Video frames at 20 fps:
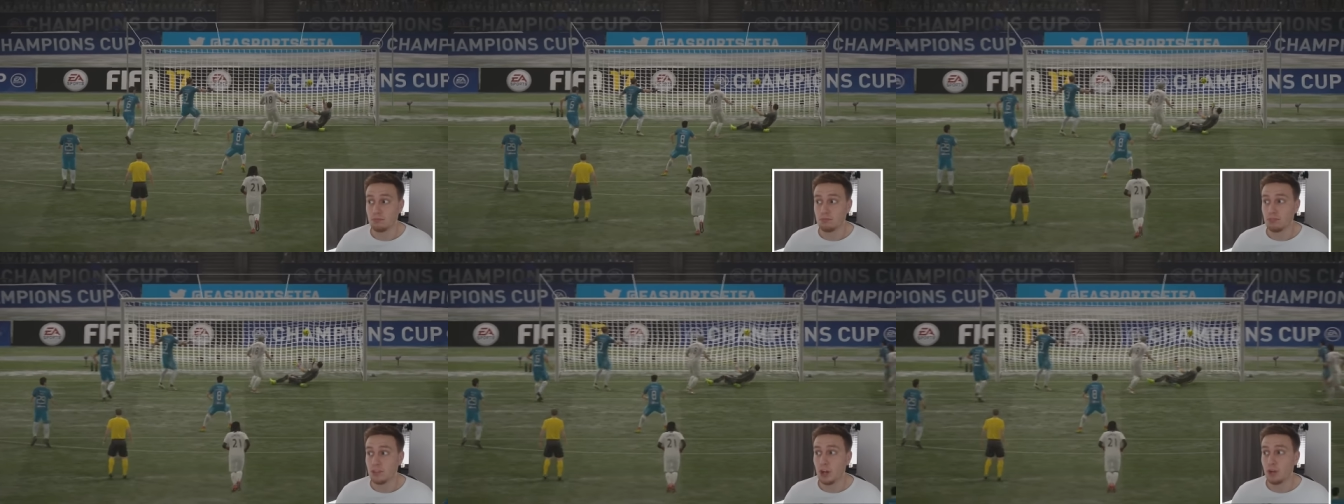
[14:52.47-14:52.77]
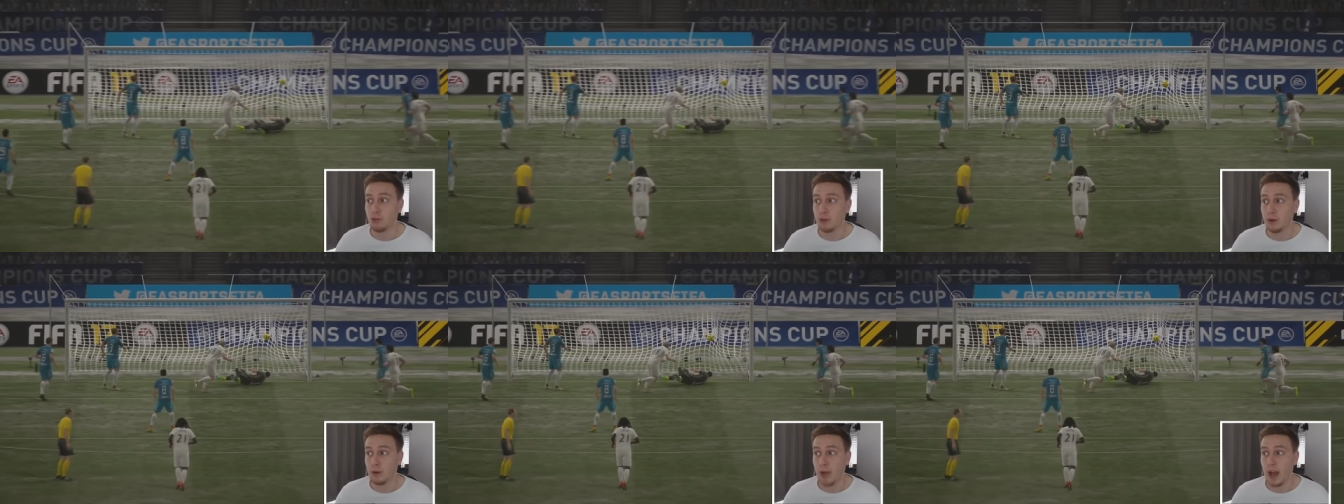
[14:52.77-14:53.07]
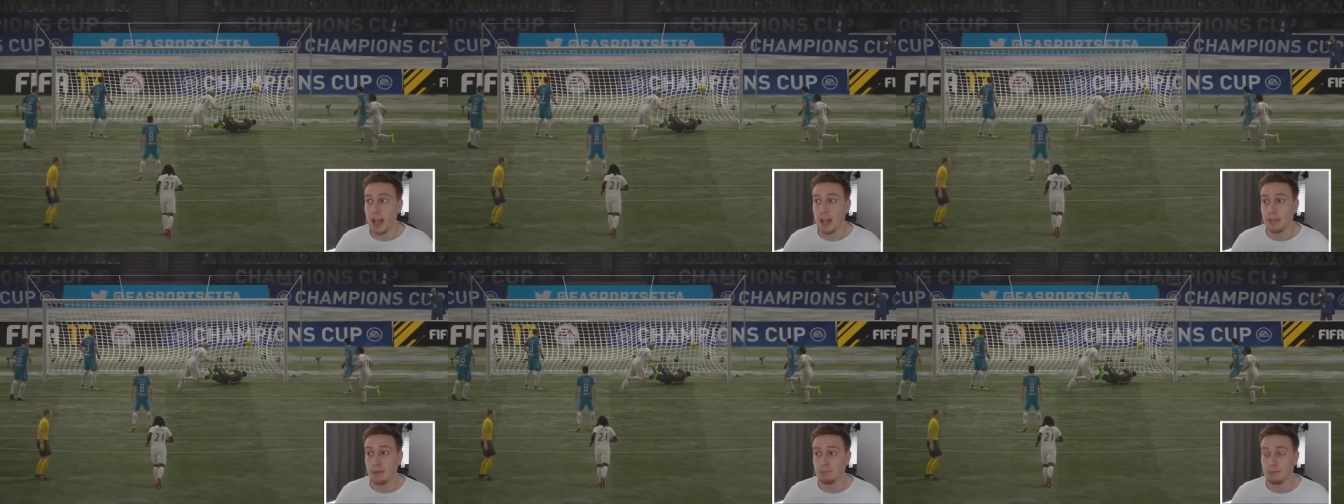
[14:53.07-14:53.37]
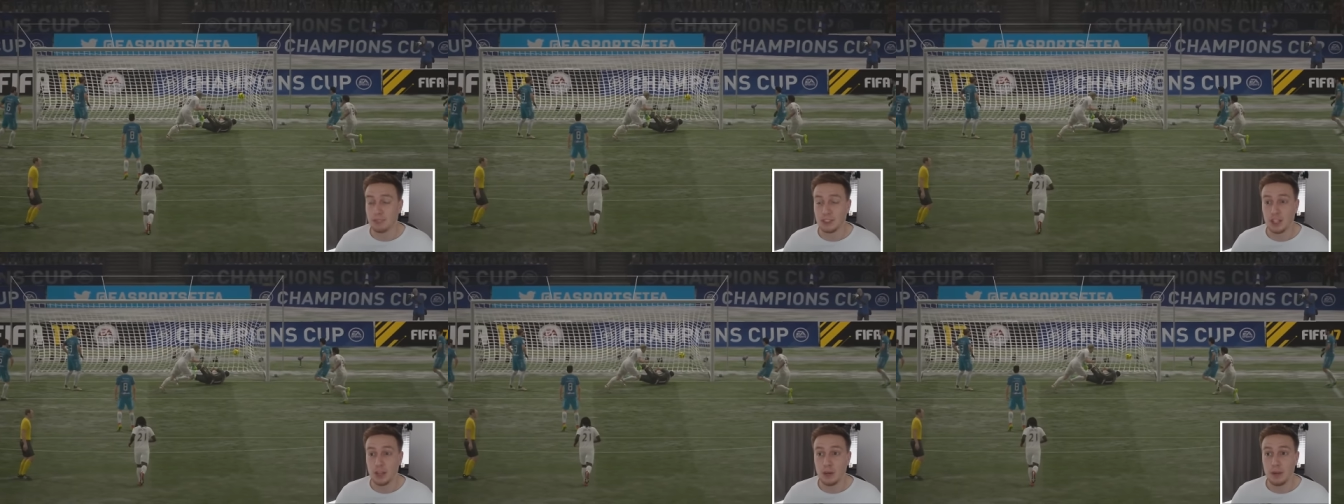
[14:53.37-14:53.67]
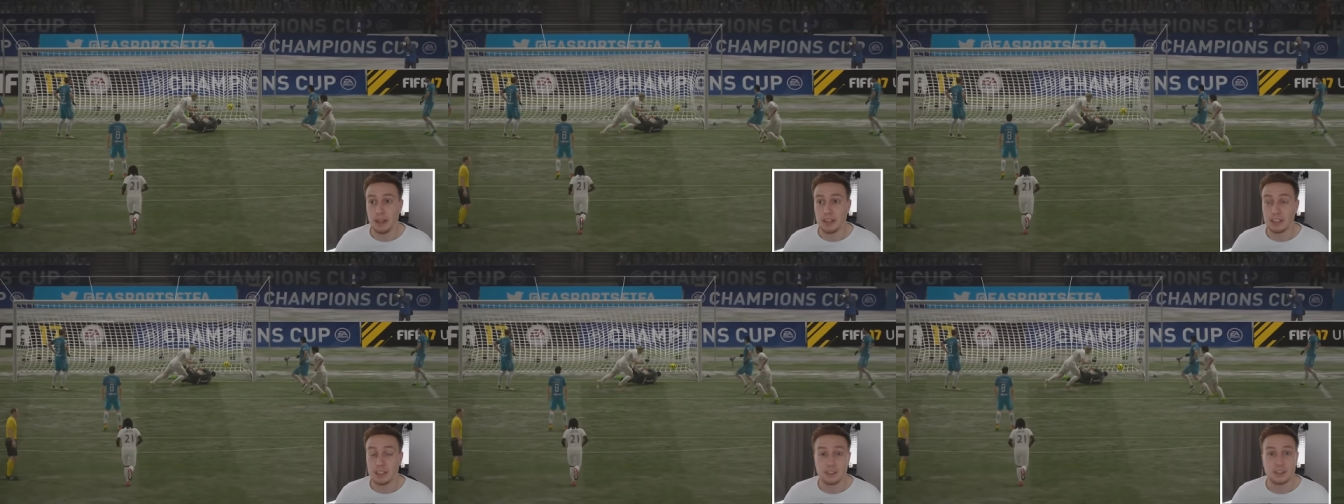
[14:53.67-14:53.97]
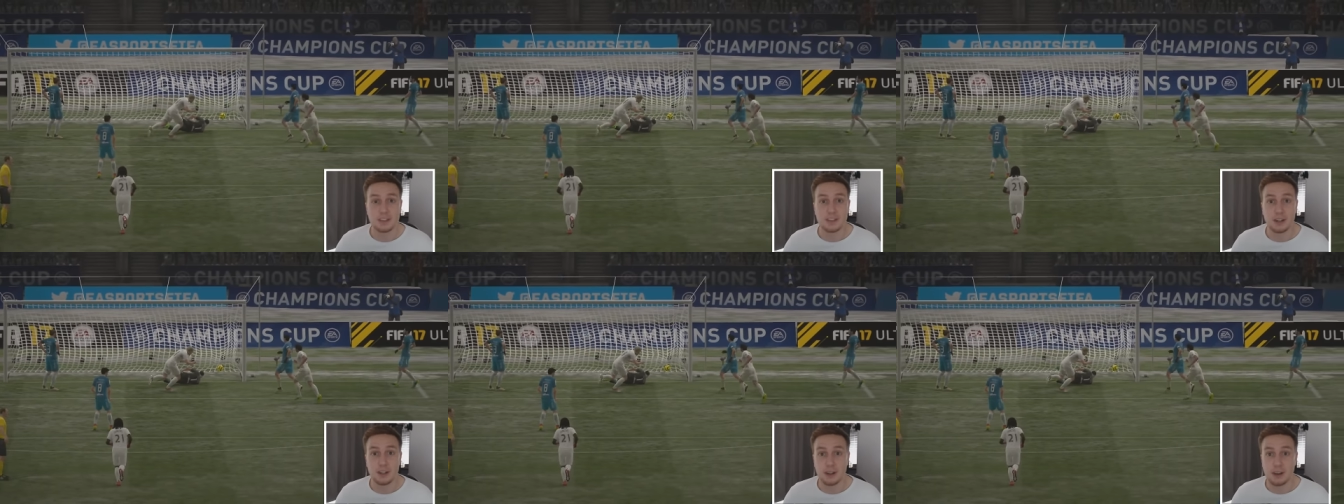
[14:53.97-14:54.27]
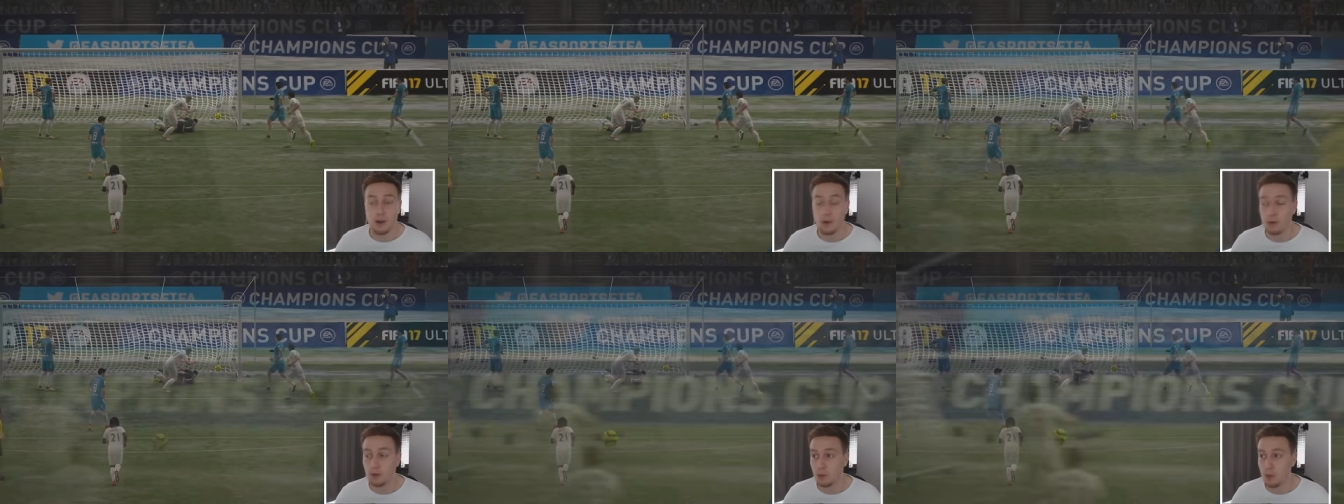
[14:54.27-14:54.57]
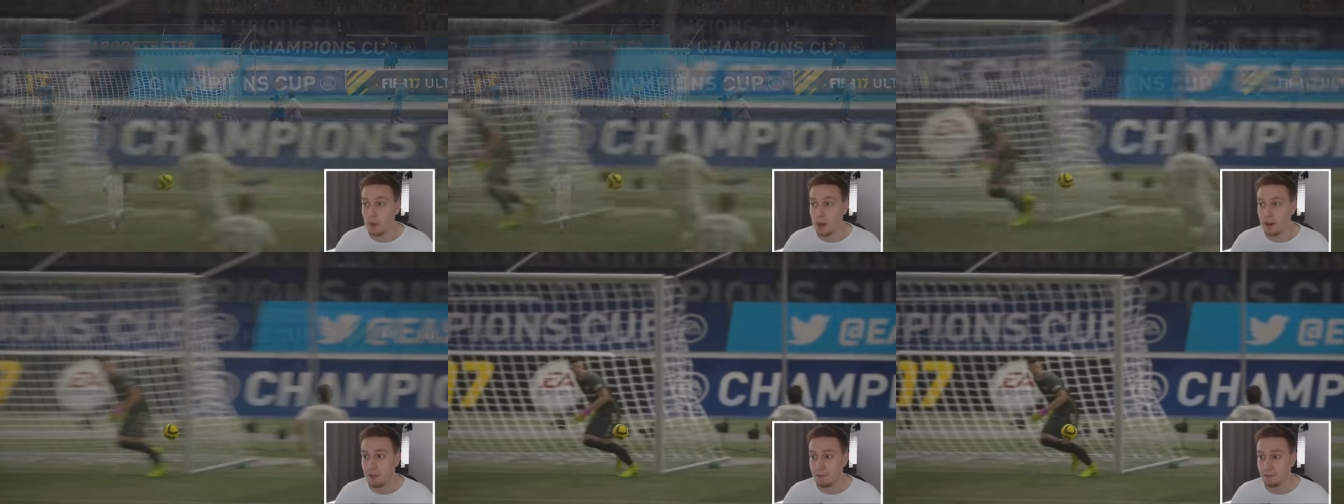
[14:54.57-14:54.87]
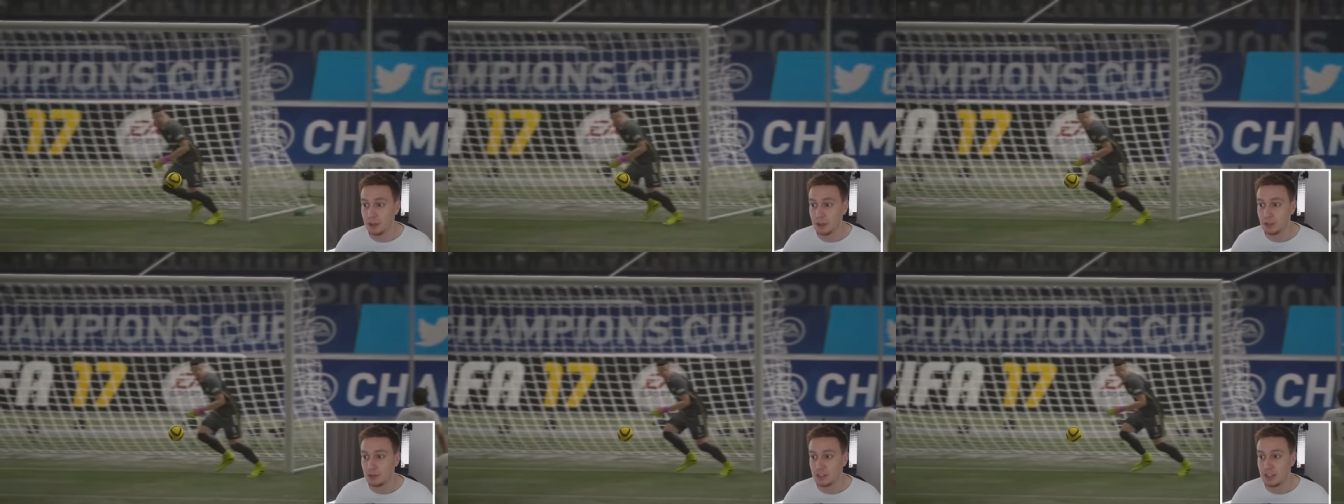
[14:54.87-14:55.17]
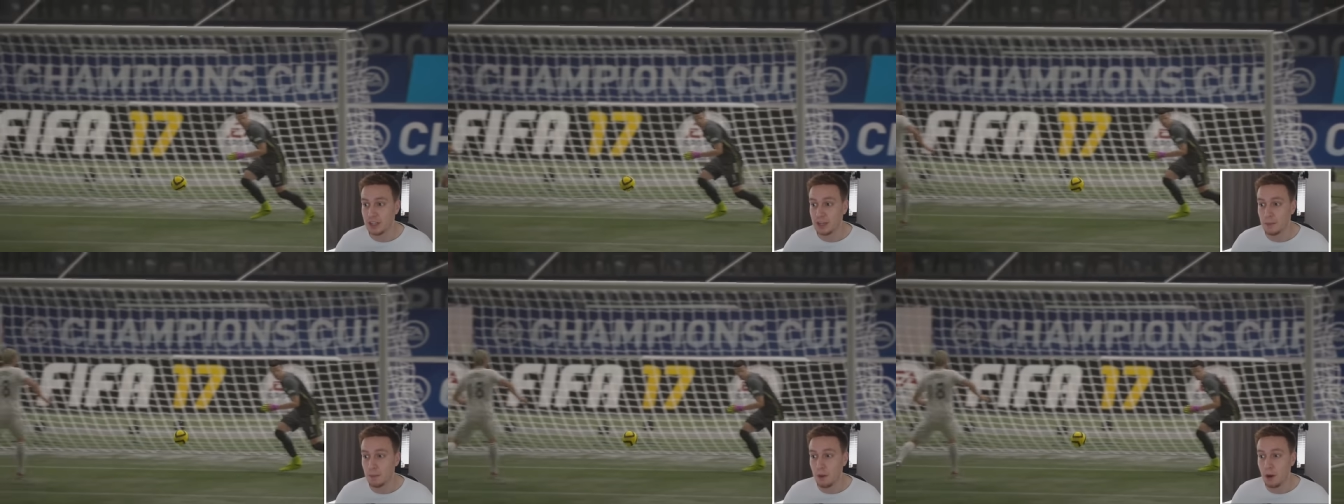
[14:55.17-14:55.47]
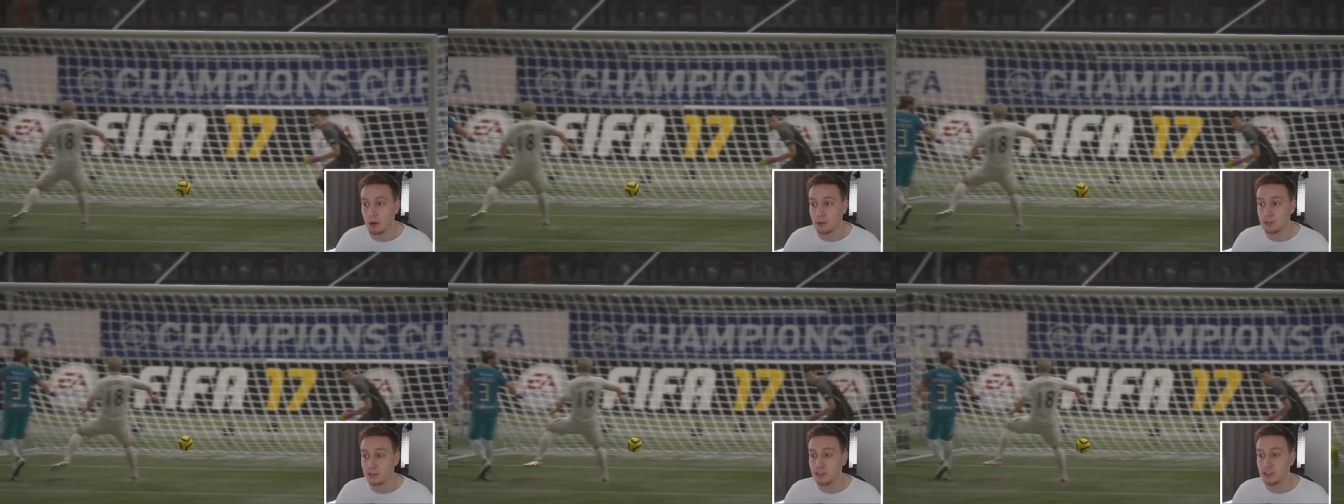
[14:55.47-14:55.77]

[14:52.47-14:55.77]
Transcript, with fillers: No real aim to it, just to cause a bit of confusion in the box.